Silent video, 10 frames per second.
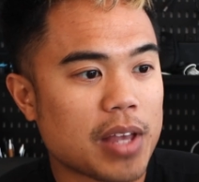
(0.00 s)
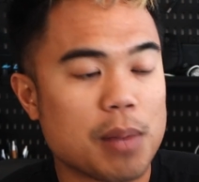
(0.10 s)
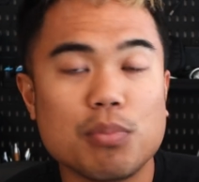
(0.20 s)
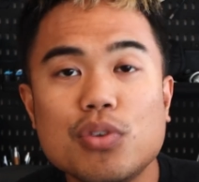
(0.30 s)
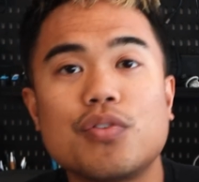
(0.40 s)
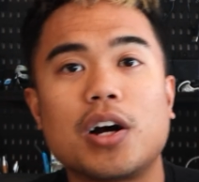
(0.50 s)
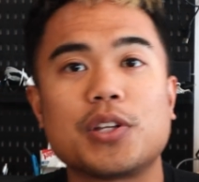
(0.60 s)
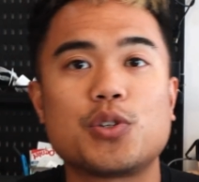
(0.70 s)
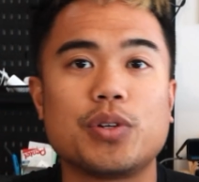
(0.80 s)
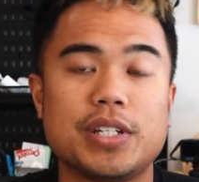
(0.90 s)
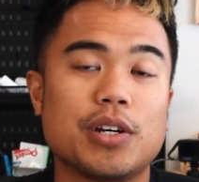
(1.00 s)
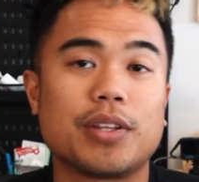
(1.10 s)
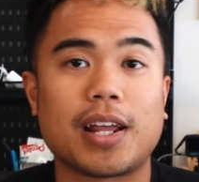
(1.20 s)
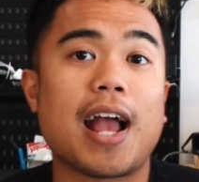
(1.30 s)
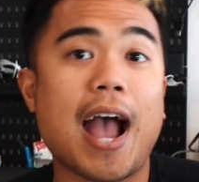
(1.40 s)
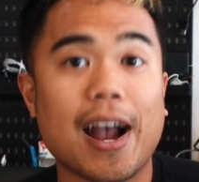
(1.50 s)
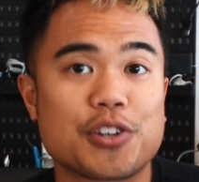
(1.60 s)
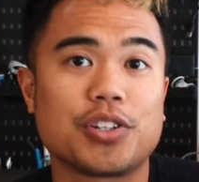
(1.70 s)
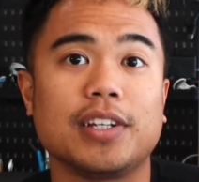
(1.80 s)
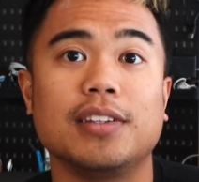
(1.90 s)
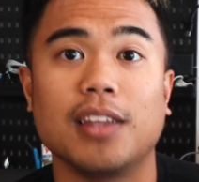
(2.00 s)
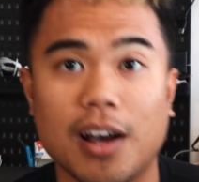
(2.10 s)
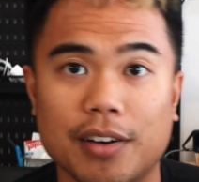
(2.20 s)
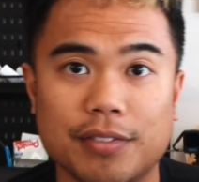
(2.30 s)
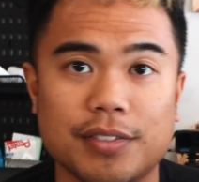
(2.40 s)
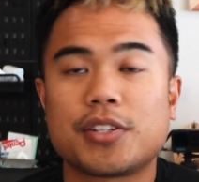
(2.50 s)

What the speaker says: and move on to a deal that I actually love.